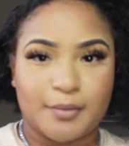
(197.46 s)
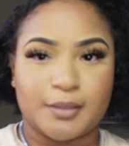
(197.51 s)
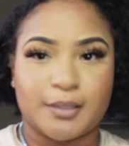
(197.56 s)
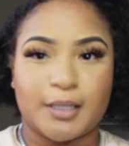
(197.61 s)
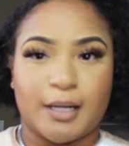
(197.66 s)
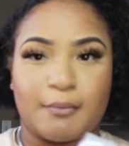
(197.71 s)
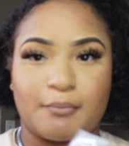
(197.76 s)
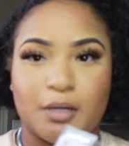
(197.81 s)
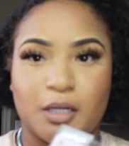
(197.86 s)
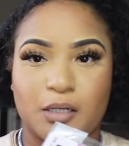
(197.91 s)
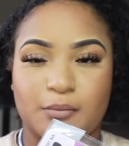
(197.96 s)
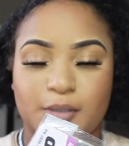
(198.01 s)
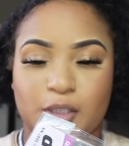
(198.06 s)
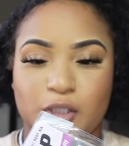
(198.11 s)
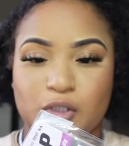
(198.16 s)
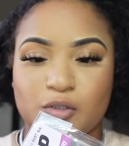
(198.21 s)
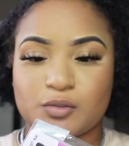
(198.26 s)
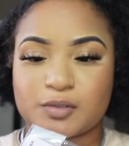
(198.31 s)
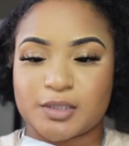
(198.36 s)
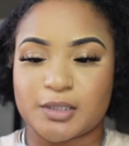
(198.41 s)
That I'm gonna be
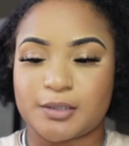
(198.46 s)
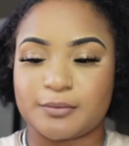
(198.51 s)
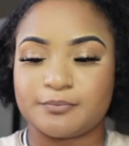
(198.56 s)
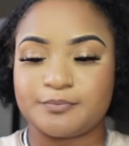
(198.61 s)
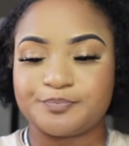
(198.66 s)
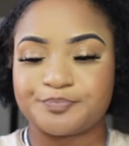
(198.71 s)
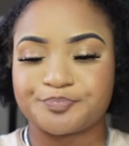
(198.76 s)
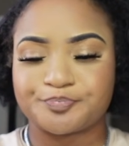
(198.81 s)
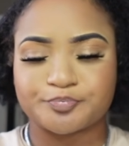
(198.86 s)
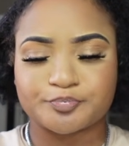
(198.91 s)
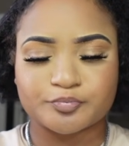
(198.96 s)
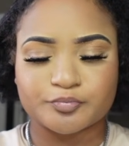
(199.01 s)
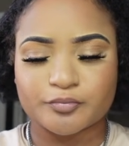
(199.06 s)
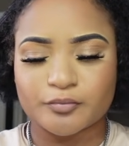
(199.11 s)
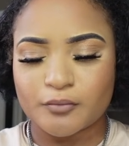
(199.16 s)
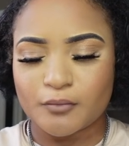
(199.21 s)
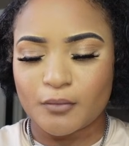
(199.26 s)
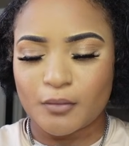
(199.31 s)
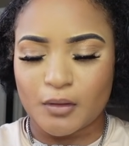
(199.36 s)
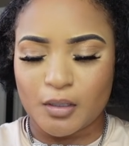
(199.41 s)
using.
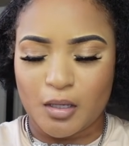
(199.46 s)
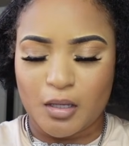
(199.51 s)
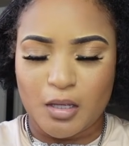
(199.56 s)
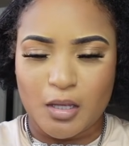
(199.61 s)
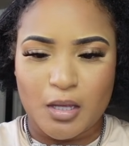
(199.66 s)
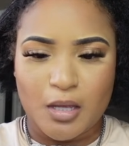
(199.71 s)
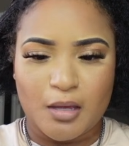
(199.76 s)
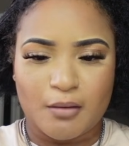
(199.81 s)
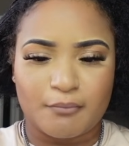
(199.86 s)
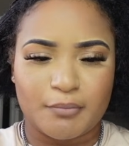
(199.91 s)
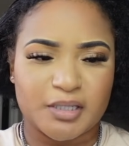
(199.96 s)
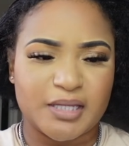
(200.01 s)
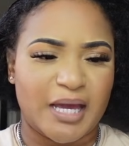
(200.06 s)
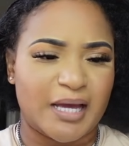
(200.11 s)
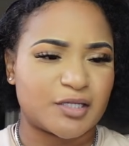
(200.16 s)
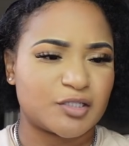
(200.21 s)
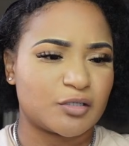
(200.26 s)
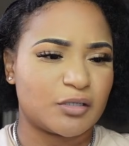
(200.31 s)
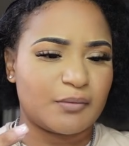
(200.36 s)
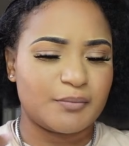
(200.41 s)
But
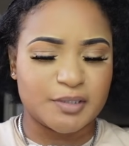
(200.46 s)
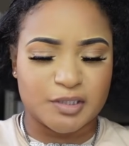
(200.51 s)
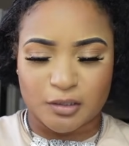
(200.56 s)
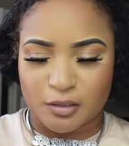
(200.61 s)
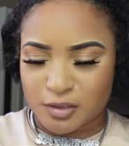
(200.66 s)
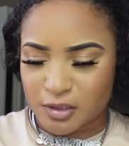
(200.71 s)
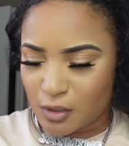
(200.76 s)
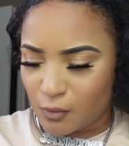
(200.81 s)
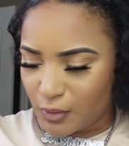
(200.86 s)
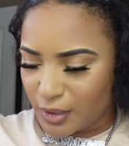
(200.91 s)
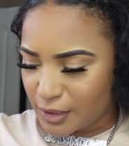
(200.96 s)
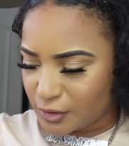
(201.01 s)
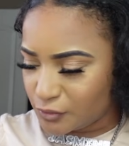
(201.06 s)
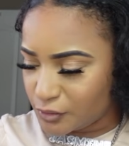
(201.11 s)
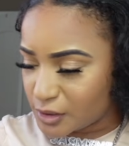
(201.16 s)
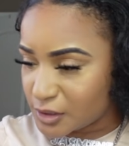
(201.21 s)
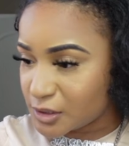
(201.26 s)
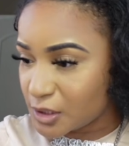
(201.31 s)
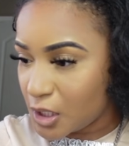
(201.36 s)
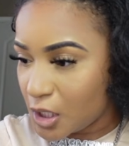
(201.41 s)
yeah, so let me talk to y'all while I do
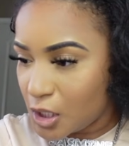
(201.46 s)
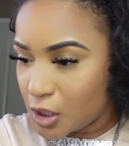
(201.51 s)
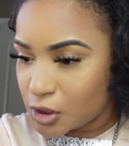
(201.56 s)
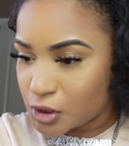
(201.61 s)
this.